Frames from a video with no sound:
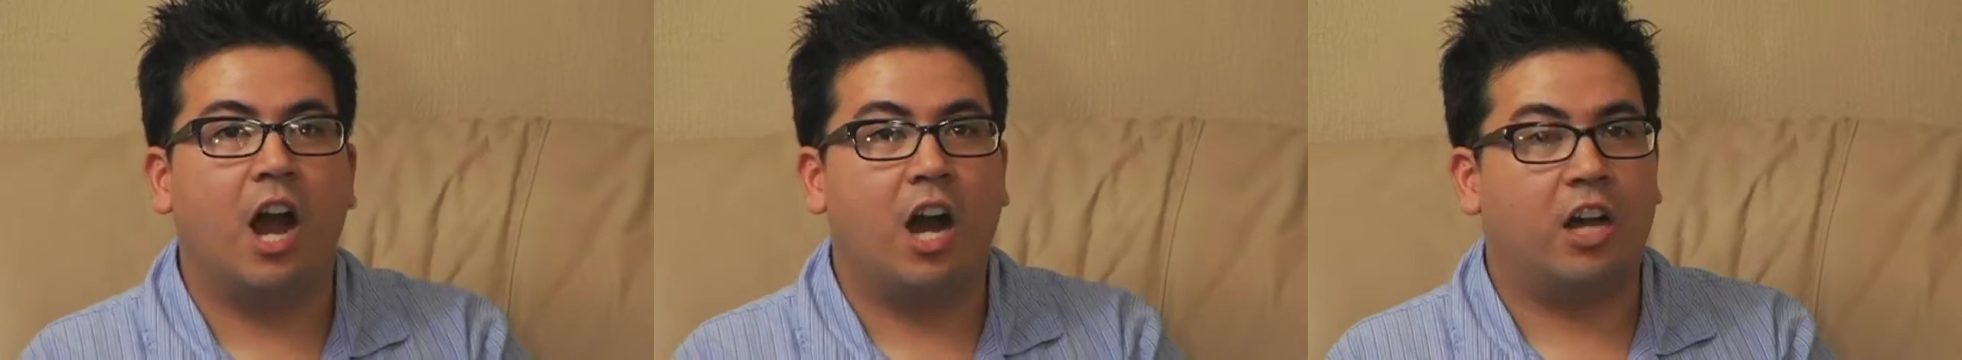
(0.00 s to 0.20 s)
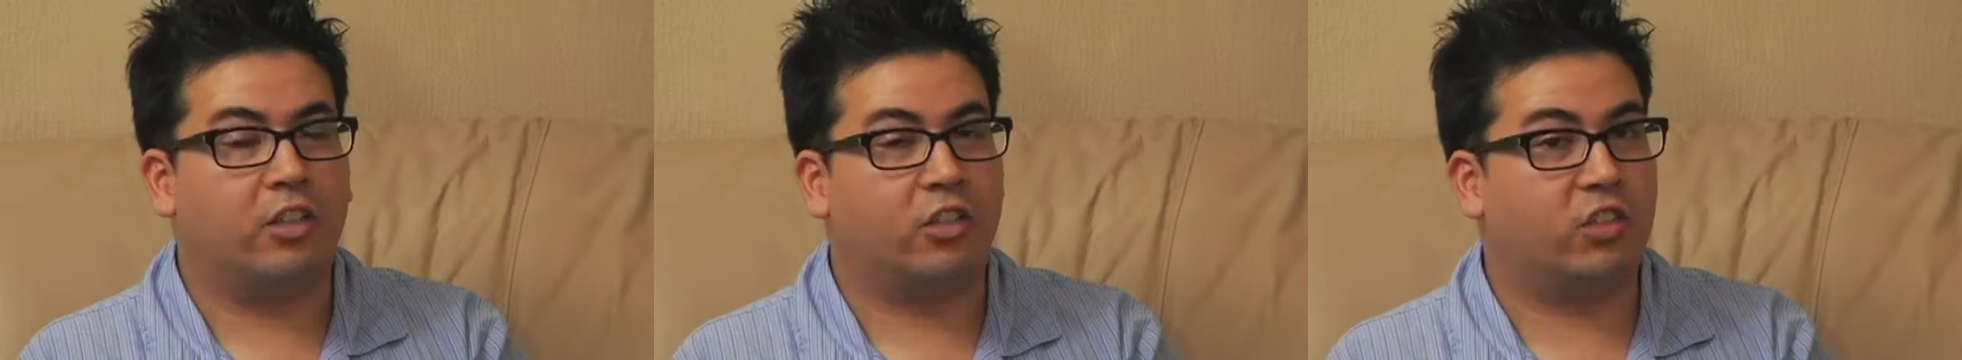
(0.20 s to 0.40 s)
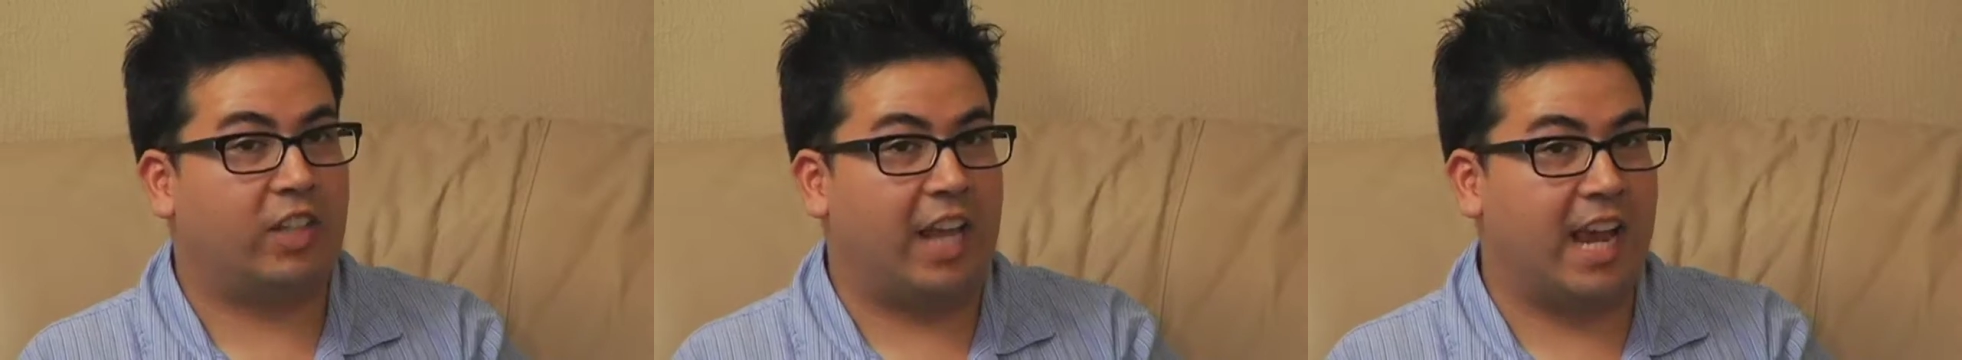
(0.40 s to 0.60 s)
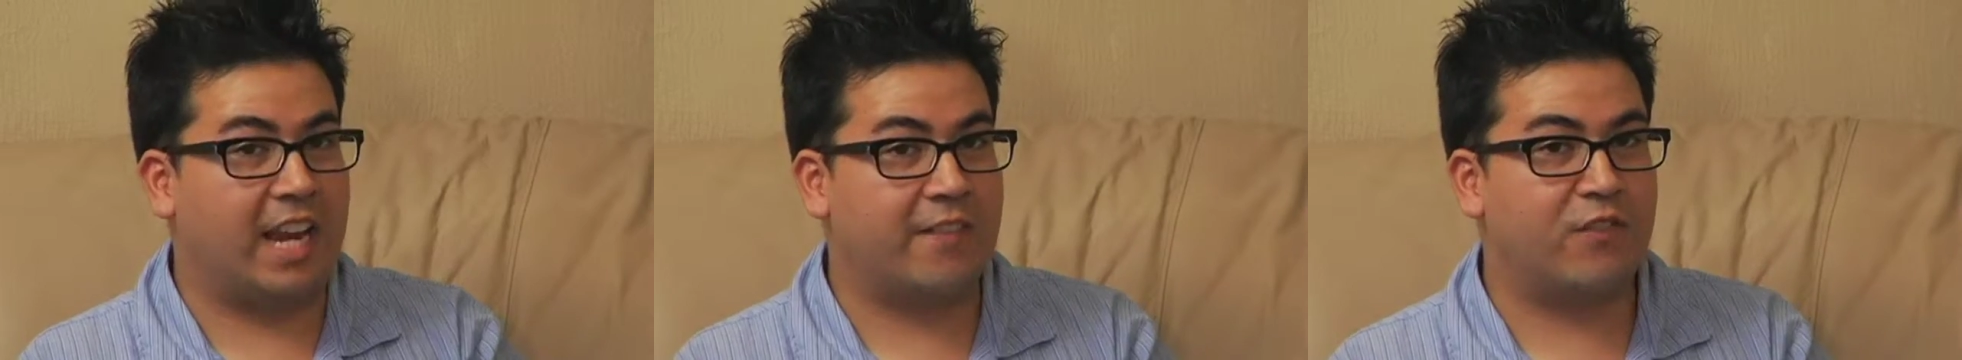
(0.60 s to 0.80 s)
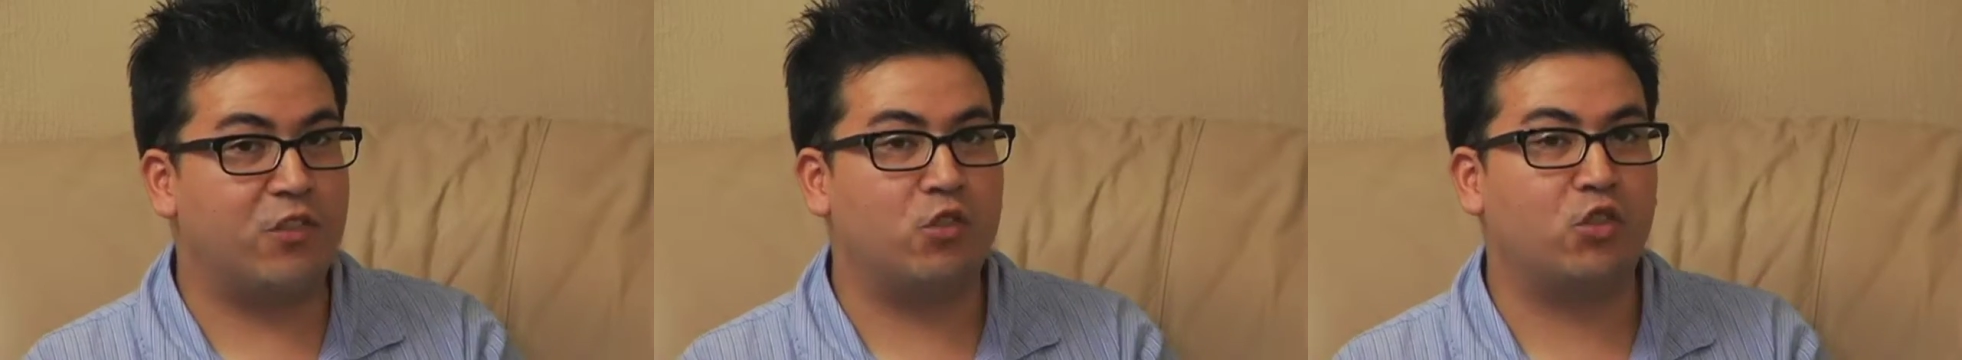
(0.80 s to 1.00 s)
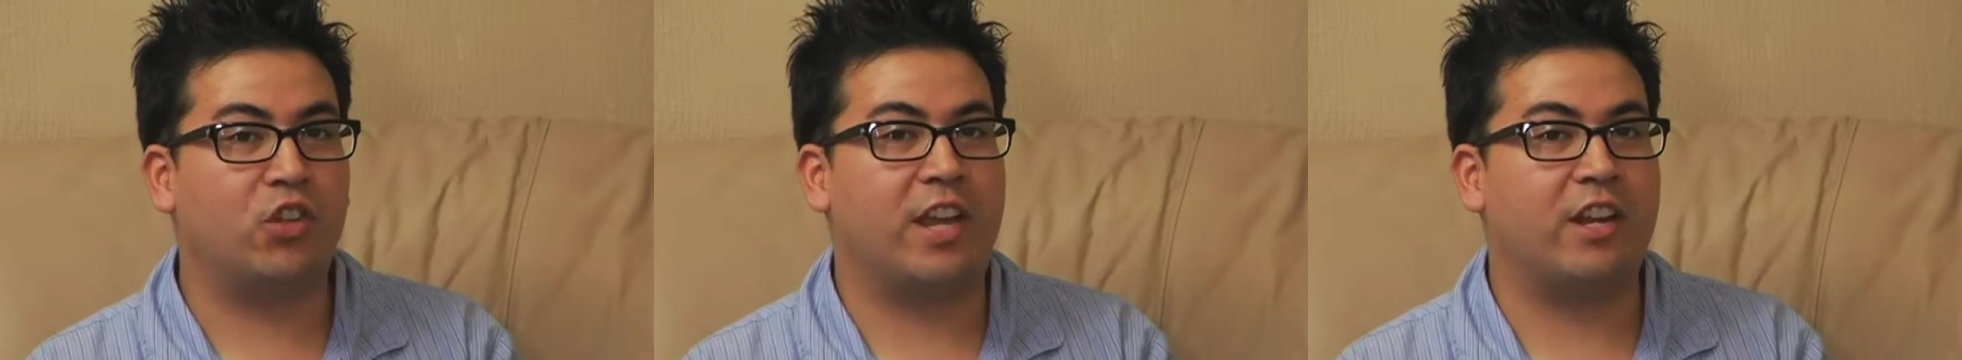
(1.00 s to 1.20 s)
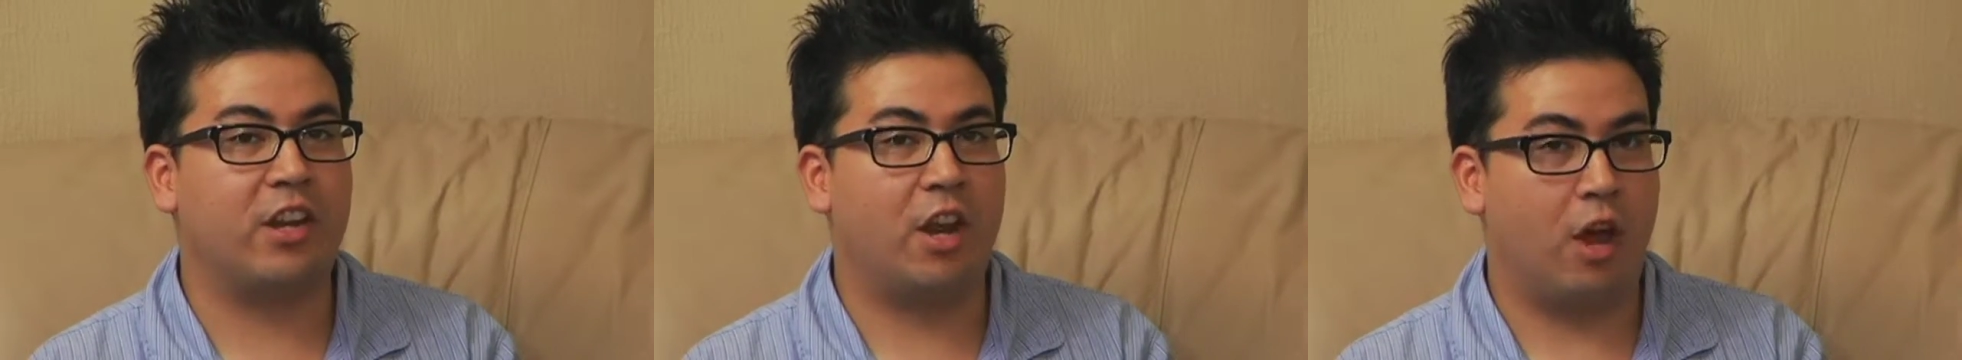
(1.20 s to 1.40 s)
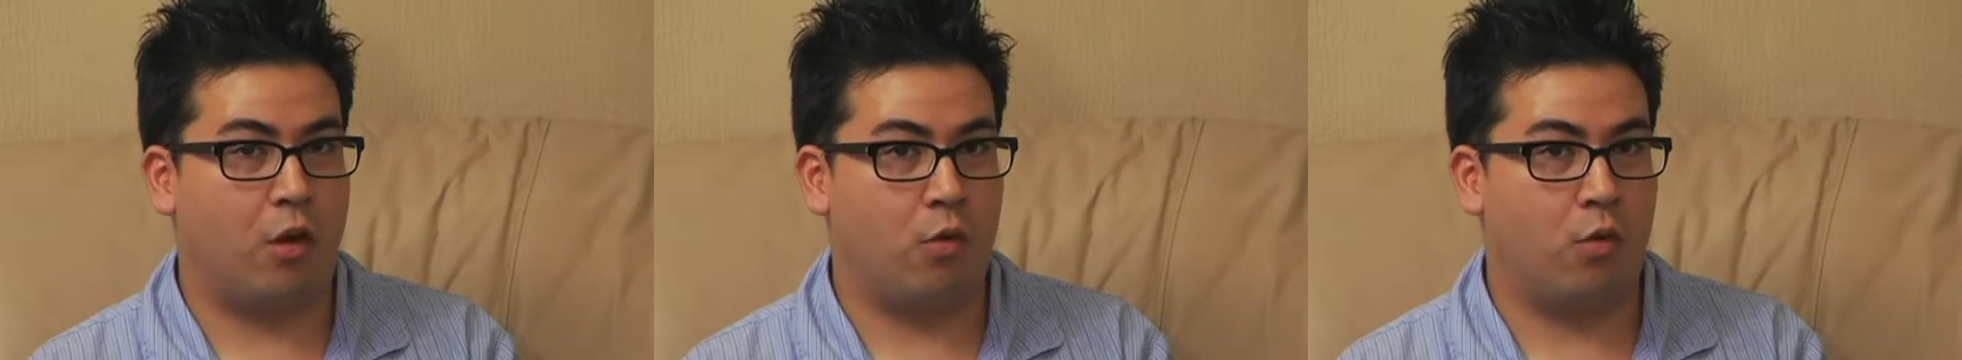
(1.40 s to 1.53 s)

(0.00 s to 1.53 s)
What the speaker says: understand if you say no.